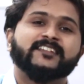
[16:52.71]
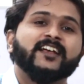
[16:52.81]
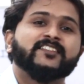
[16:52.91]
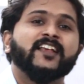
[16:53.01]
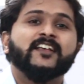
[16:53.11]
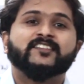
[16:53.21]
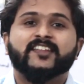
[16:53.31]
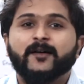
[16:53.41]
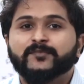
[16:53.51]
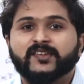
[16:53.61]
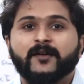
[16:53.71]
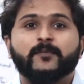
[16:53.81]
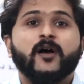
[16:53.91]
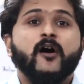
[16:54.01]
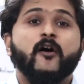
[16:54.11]
thus sums
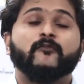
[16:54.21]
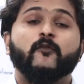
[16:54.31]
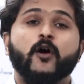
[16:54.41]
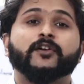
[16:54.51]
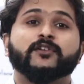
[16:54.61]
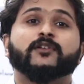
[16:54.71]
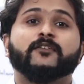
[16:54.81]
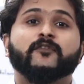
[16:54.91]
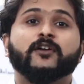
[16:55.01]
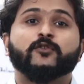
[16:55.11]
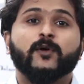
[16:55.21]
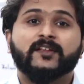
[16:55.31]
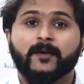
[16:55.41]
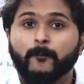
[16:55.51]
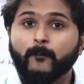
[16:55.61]
up of what you refer to as
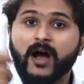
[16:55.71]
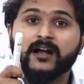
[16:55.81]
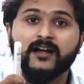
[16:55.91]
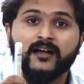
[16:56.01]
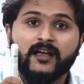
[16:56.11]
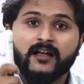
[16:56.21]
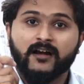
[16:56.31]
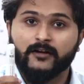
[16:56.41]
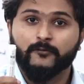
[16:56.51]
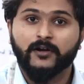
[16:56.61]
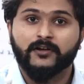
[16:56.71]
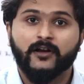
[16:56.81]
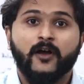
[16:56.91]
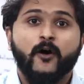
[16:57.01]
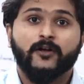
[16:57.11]
a buck
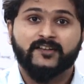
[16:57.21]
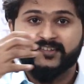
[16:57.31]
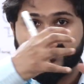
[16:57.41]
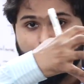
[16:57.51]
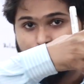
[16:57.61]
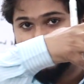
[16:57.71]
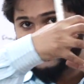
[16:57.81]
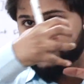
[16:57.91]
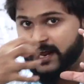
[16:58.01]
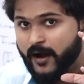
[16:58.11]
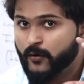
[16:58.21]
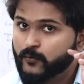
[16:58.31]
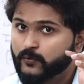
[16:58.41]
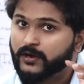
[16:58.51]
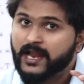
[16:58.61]
converter or a step
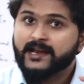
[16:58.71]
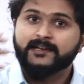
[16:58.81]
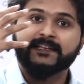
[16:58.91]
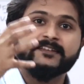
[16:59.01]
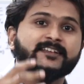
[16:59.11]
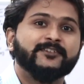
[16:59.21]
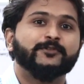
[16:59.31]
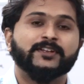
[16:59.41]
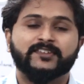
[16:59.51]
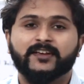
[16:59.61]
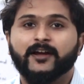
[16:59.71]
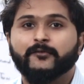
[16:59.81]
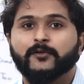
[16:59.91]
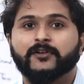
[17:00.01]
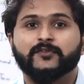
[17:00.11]
down DC to DC
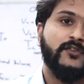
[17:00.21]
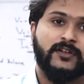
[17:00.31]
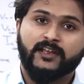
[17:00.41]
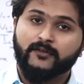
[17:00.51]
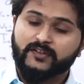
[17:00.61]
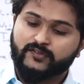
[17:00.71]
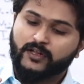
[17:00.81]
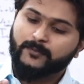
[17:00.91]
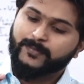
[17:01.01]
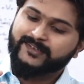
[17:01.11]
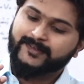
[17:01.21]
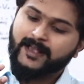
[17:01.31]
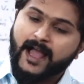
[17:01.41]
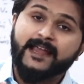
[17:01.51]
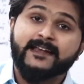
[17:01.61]
converter. So here we saw the
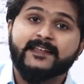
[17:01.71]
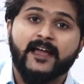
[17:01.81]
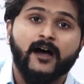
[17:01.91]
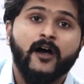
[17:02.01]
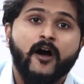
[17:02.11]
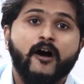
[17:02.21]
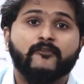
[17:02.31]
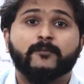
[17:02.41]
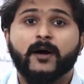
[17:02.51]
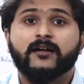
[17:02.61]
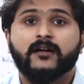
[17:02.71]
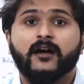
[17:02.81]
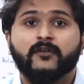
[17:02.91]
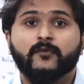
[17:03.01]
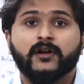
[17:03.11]
basic idea of a buck
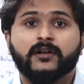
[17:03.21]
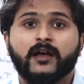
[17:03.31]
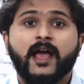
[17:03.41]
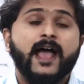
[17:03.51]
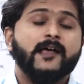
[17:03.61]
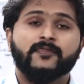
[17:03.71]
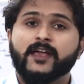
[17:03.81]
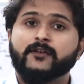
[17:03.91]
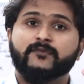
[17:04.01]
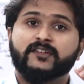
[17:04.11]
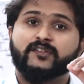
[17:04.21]
converter and then we